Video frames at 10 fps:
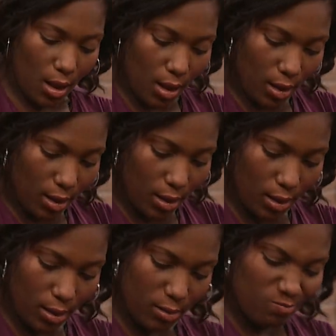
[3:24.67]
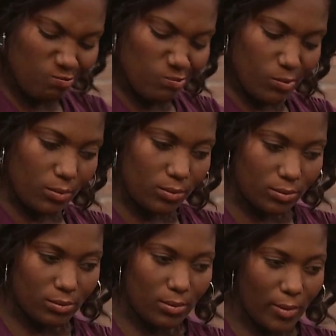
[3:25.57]
What'd you smoke?
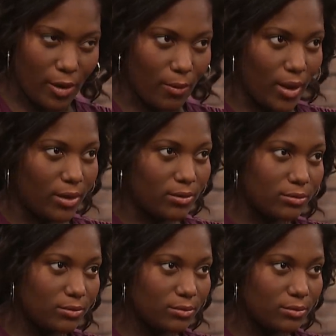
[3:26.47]
Marijuana.